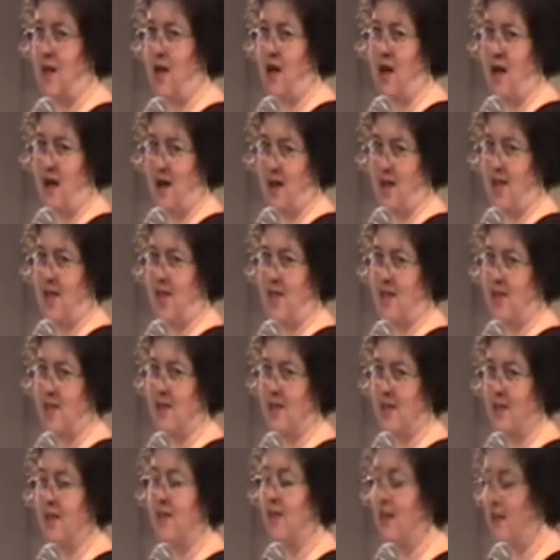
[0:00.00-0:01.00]
I
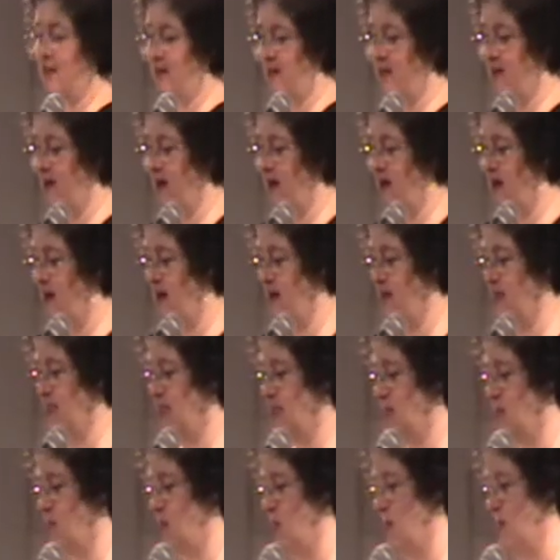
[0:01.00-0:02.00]

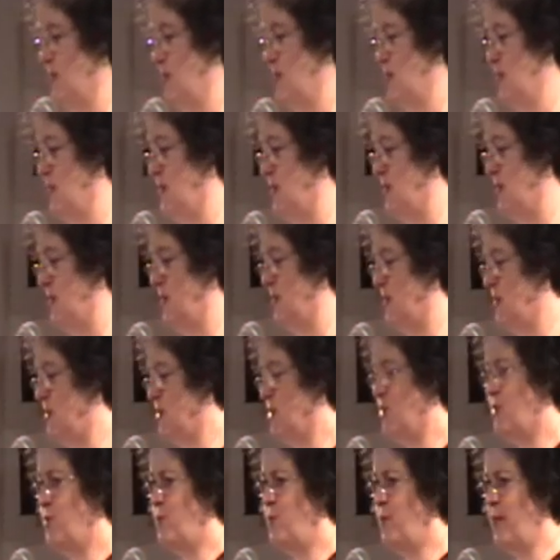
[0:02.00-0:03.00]
gasp,
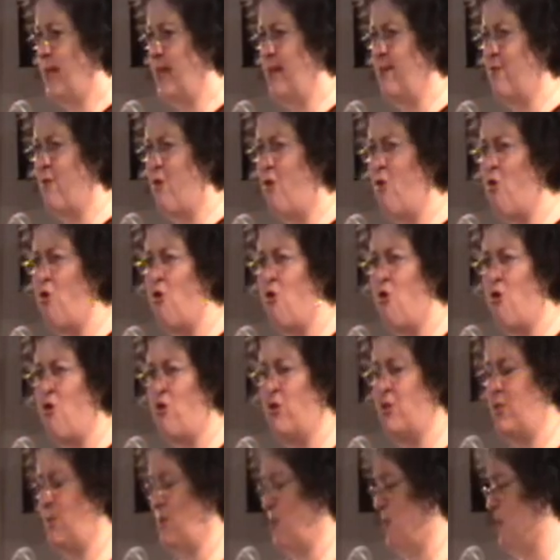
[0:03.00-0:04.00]
too in
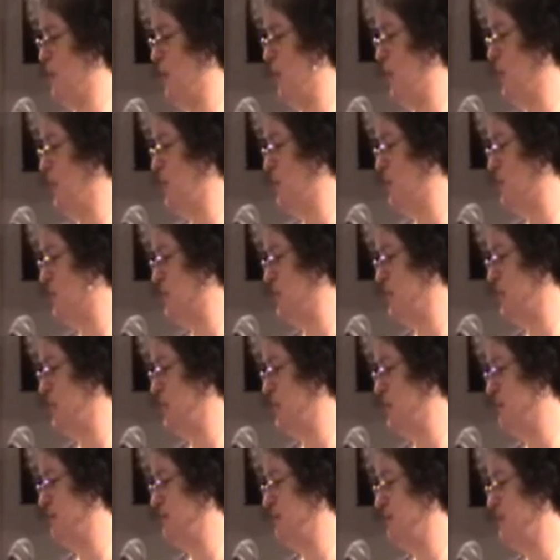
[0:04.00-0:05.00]
awe to applaud.
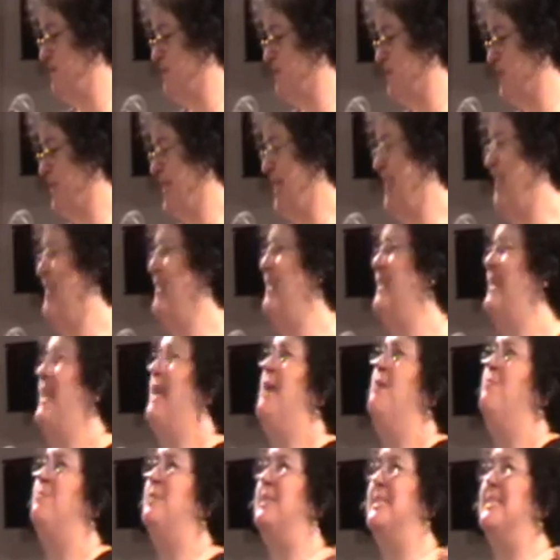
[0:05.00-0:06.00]
He
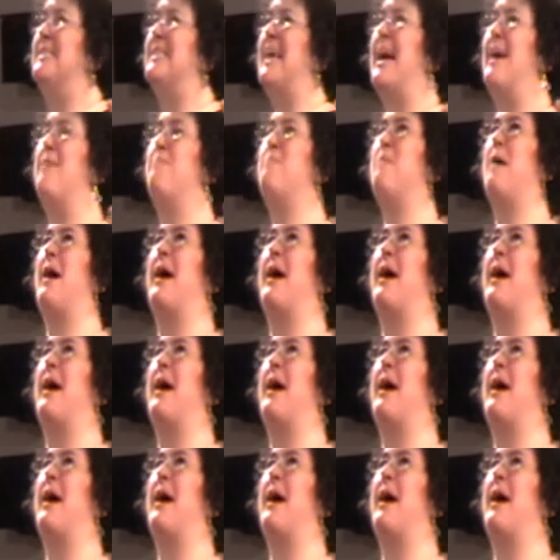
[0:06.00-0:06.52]
tips his head